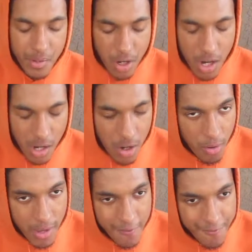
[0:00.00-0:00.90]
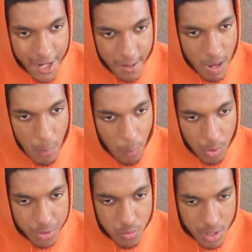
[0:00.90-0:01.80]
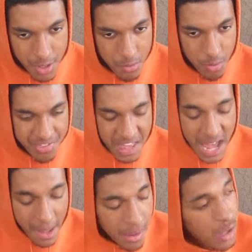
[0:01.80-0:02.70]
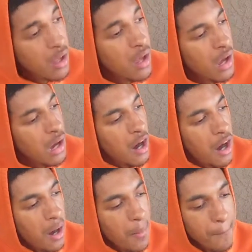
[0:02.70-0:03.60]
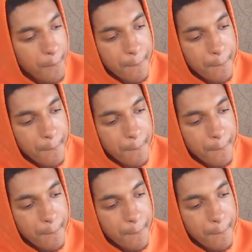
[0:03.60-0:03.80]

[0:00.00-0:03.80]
y'all can go ahead and figure out what you want to do with that. Um,